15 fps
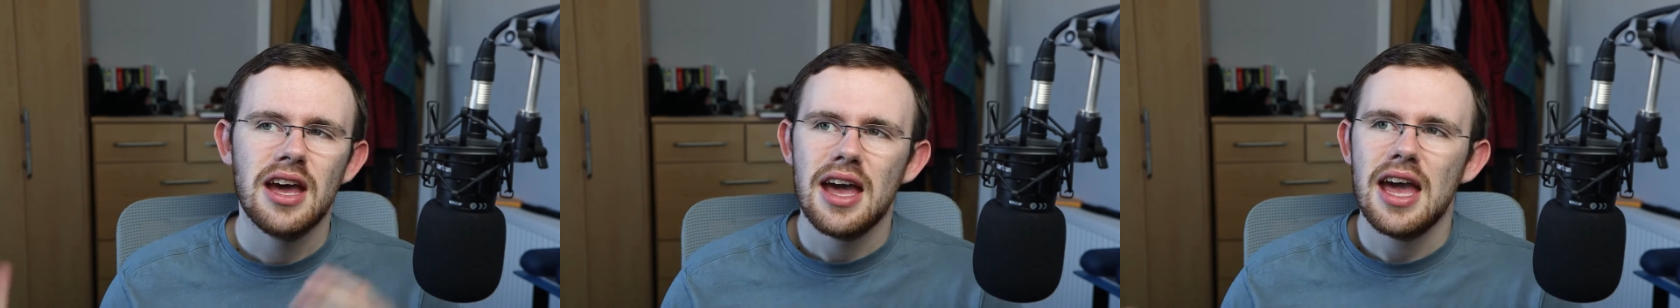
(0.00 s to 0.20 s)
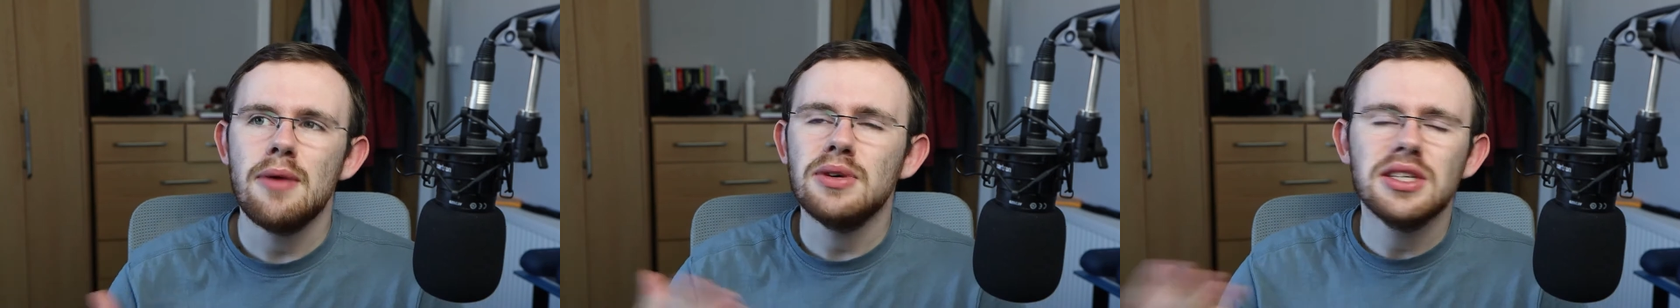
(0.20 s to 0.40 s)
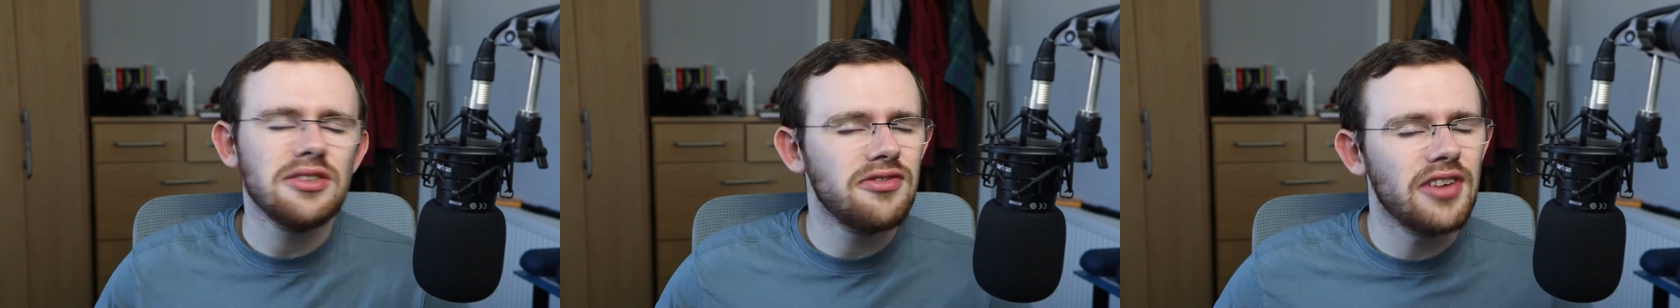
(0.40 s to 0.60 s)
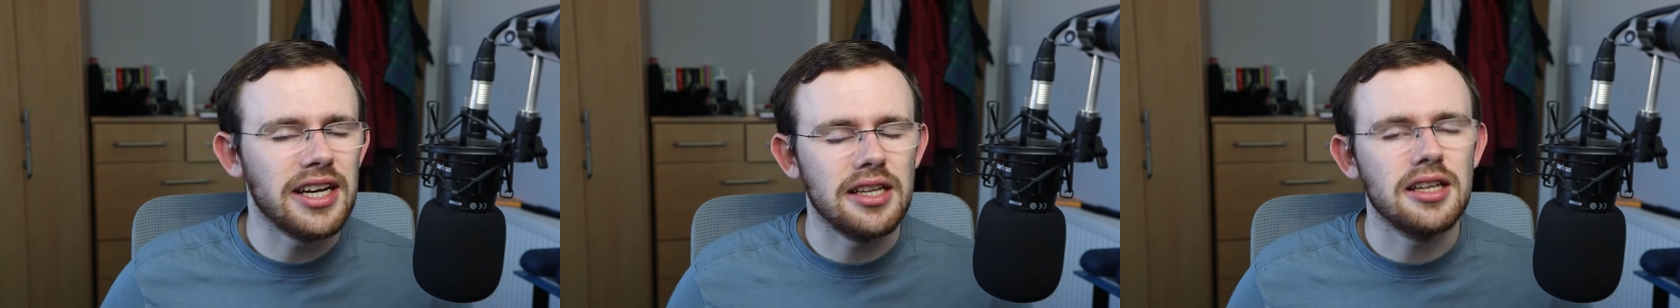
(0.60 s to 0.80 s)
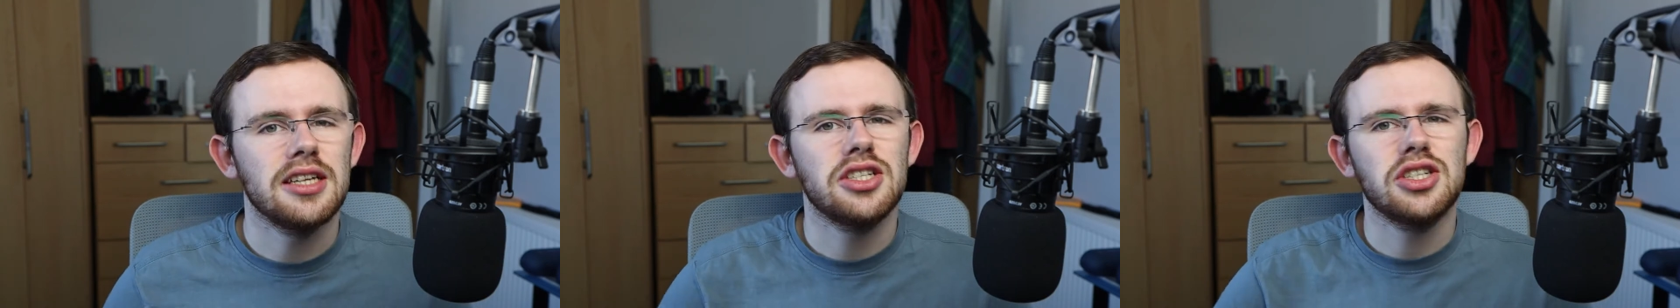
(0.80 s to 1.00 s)
It was
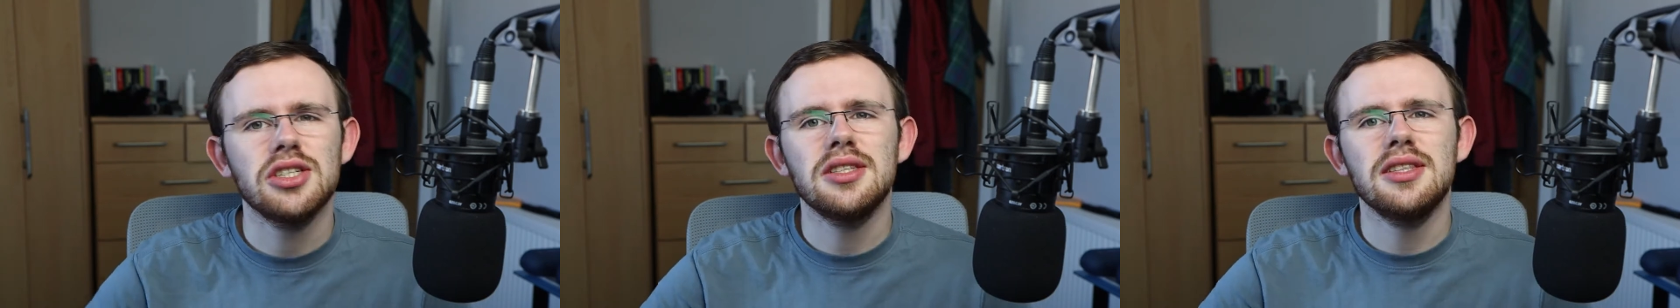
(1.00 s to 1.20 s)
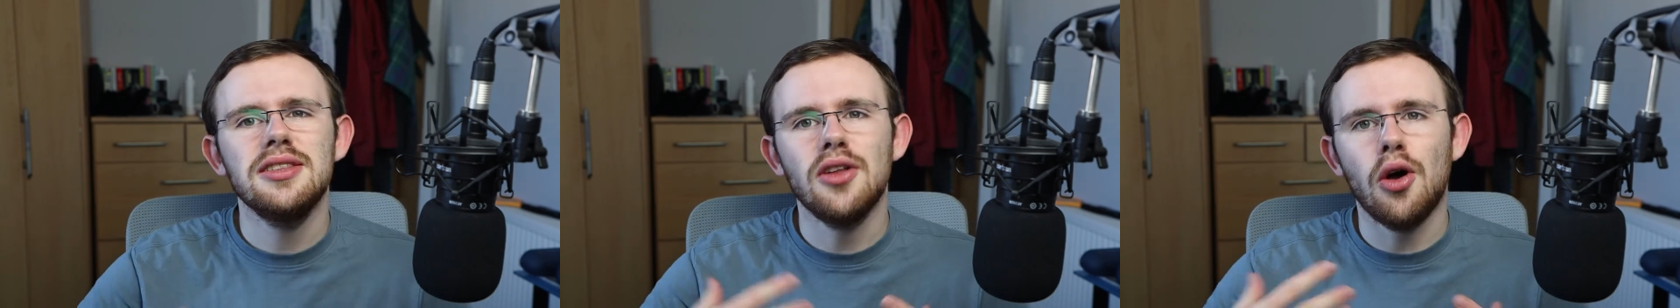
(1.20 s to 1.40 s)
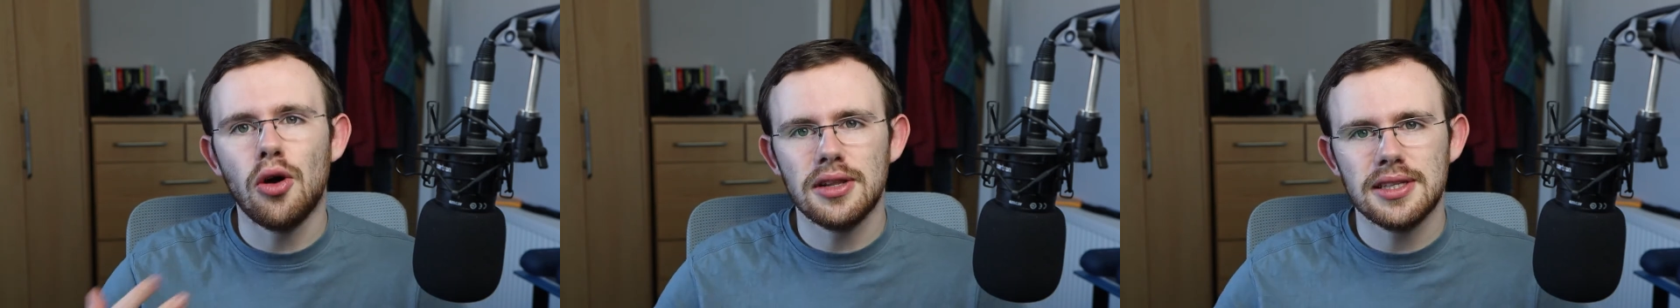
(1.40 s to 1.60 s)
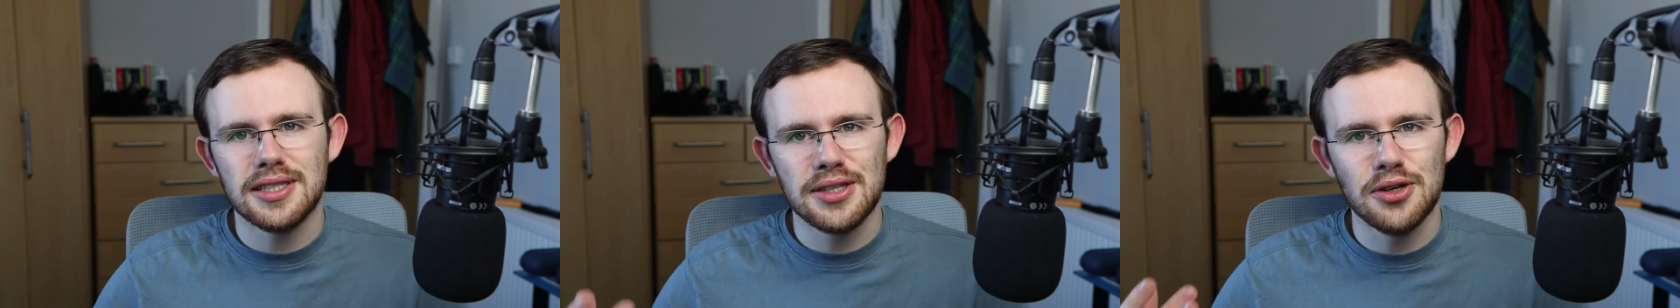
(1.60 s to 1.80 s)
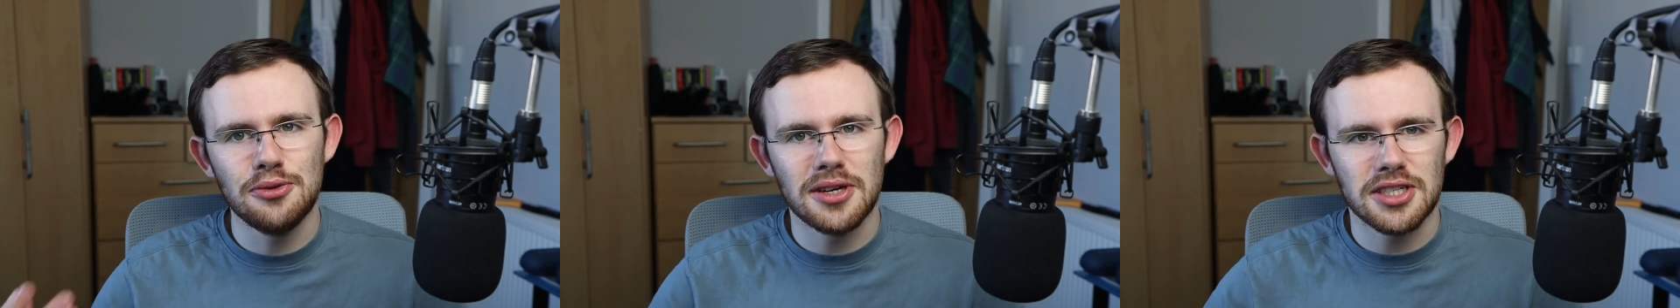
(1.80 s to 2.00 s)
fine. It's just not
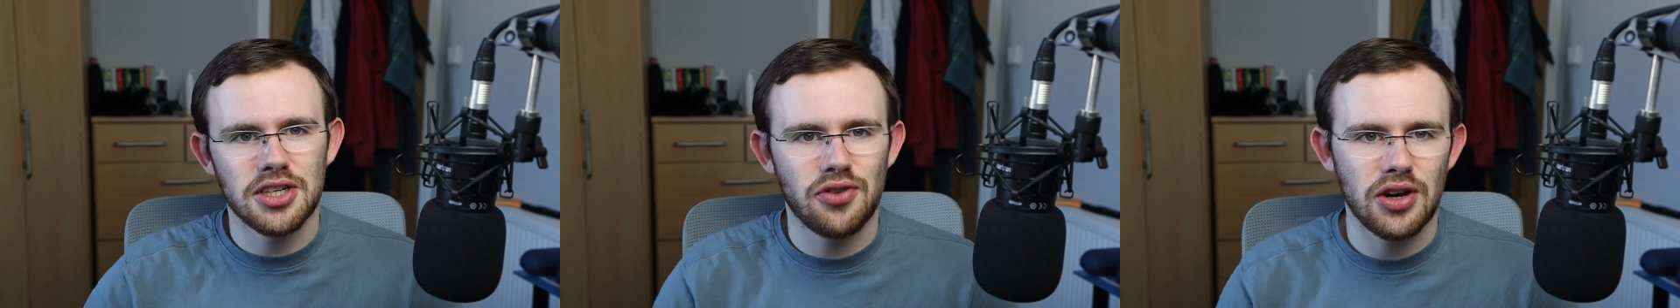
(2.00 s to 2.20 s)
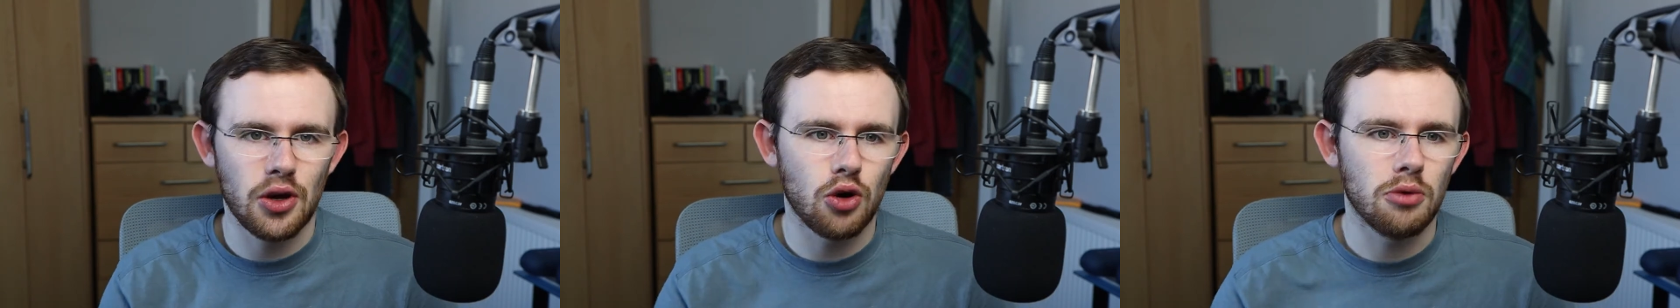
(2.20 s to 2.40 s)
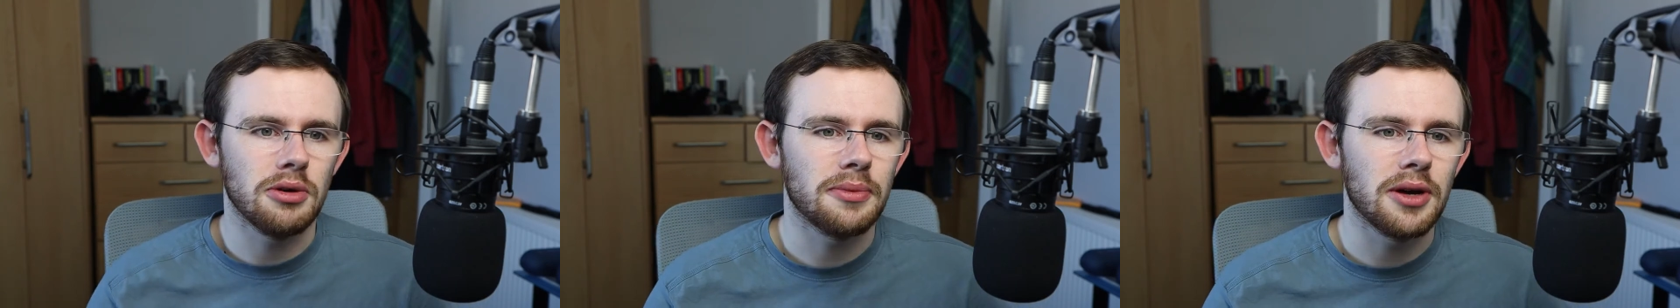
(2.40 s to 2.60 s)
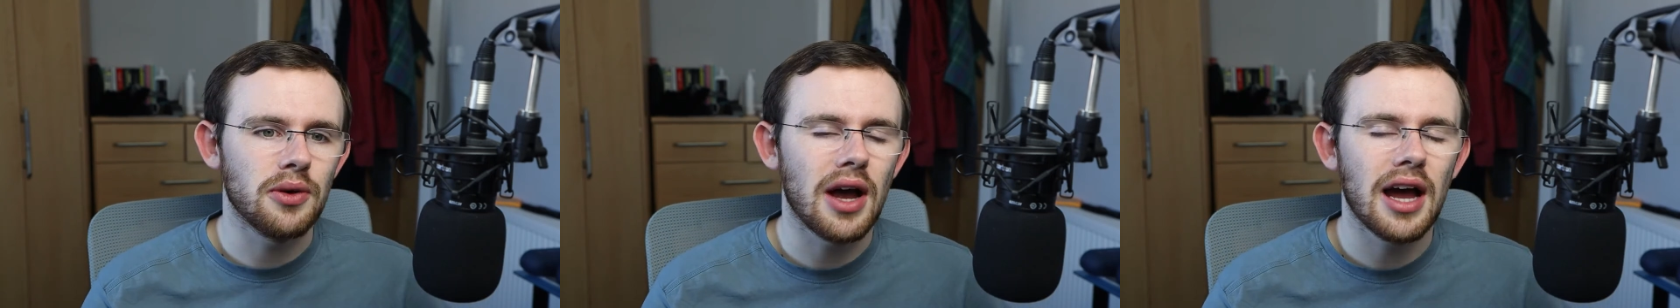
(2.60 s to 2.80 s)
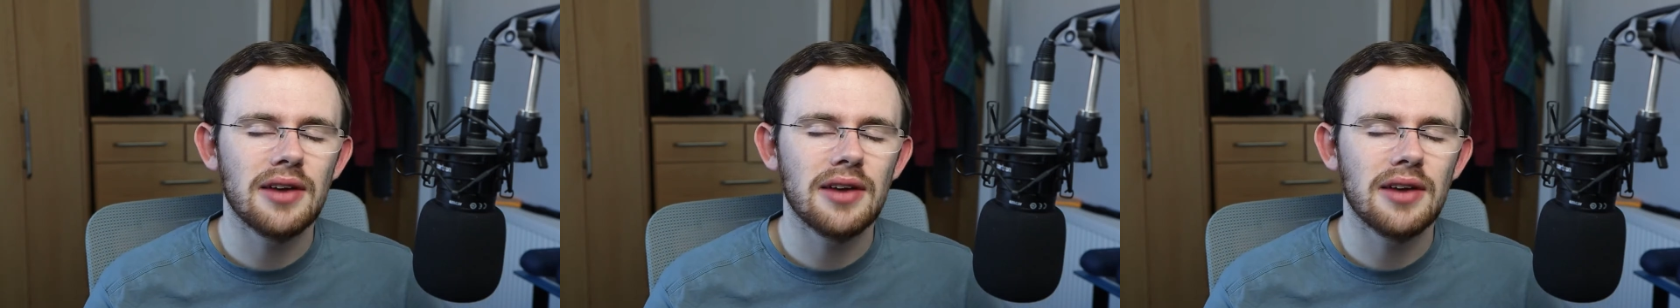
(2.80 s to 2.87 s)
too much to write home about.